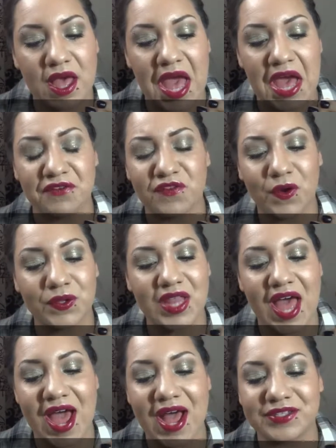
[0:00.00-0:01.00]

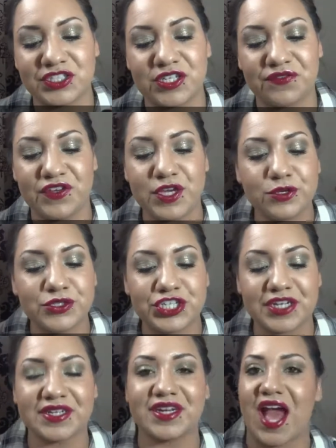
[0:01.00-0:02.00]
Everlast
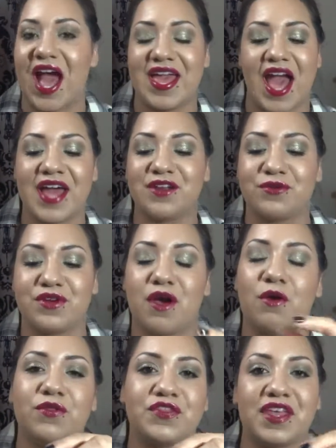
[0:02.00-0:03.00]
Fusion. I, I don't
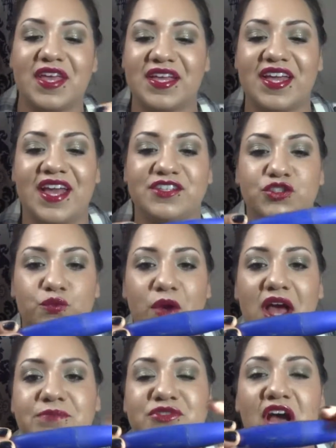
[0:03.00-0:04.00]
know. It has
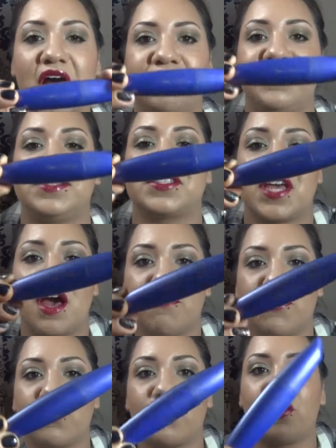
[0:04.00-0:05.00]
rubbed off. It's
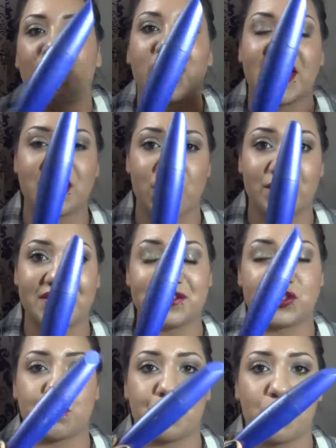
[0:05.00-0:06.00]
CoverGirl, I know, and
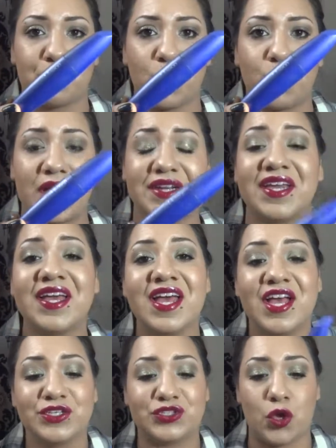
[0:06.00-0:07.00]
it's a purple one.
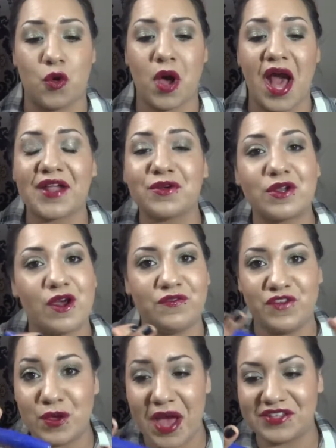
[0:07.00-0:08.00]
So I don't know
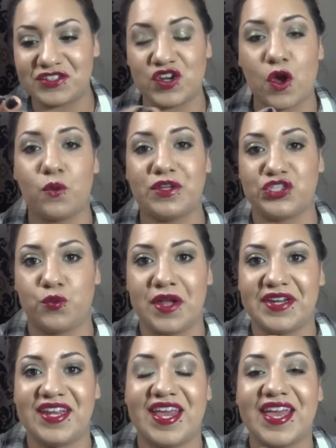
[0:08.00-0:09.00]
if you guys know which
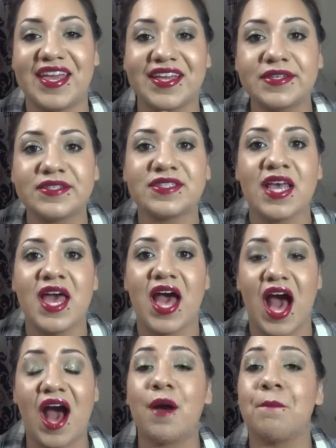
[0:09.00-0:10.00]
one it is.
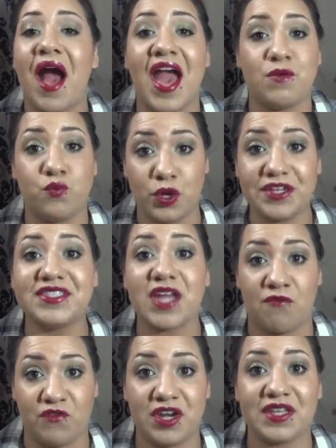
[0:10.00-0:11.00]
Um, I would
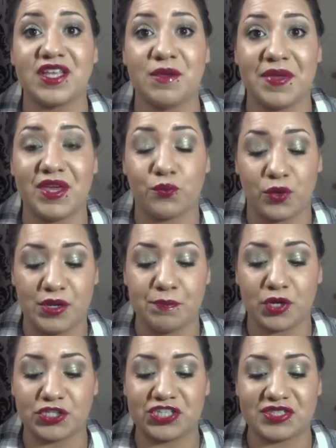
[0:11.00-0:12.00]
definitely be
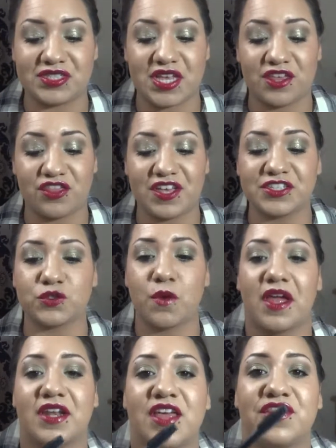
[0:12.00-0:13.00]
repurchasing this
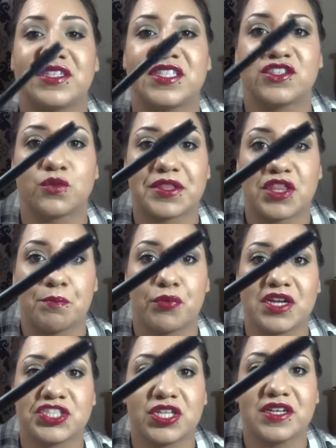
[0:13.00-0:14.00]
one. This is what the
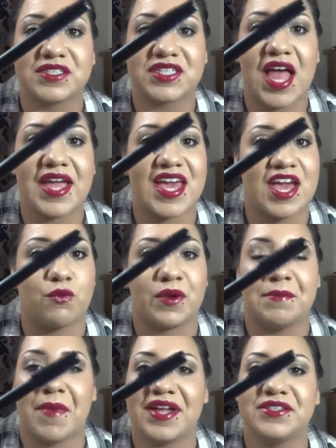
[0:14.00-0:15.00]
brush looks like. It
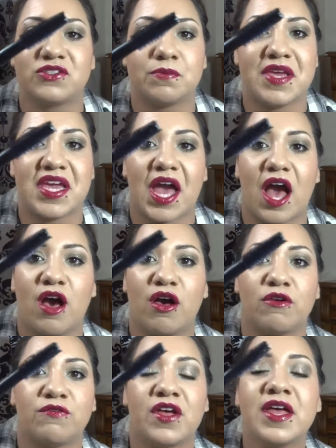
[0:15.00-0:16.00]
reminds me
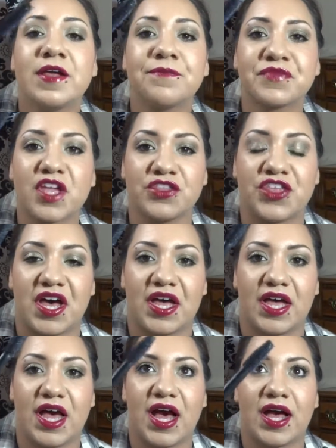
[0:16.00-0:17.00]
of
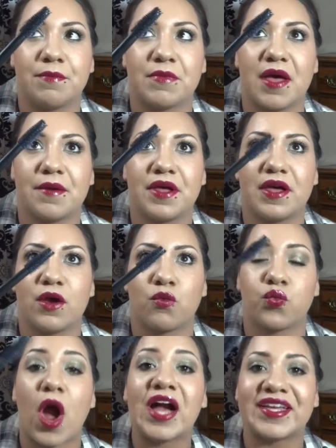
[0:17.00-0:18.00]
the um,
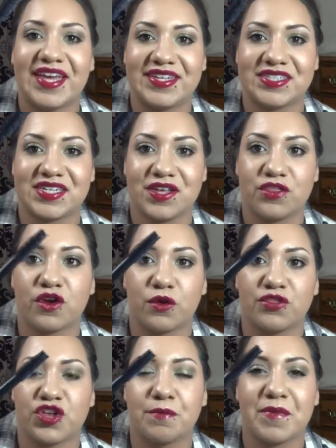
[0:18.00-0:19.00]
Rocket, the,
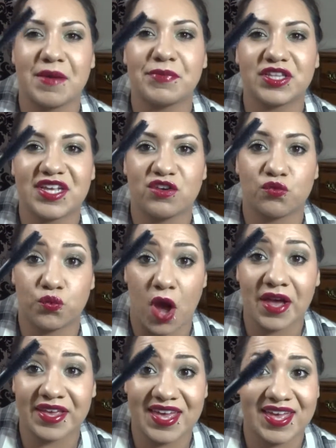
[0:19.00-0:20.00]
the Maybelline
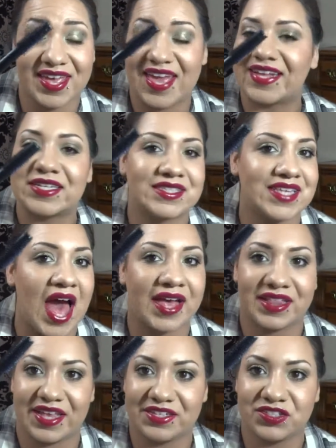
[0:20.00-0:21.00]
Rocket,
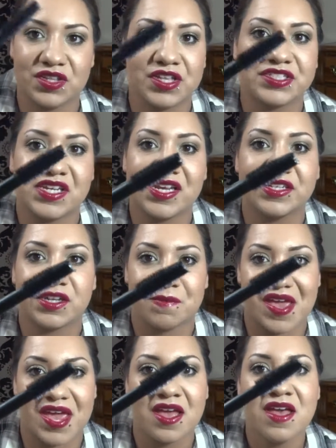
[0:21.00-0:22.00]
exactly, to the T to
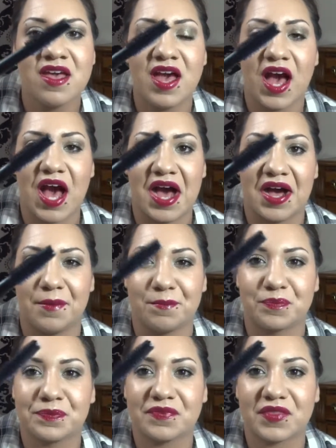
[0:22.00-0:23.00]
me.
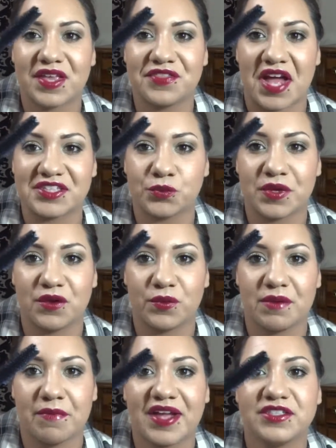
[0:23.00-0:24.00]
Um, that's what it
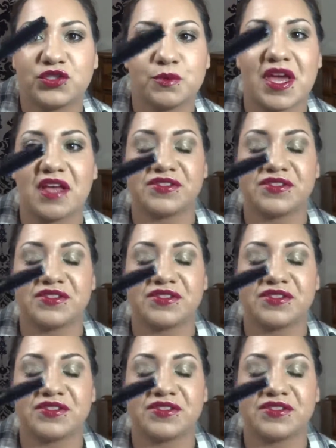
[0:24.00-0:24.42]
reminds me of.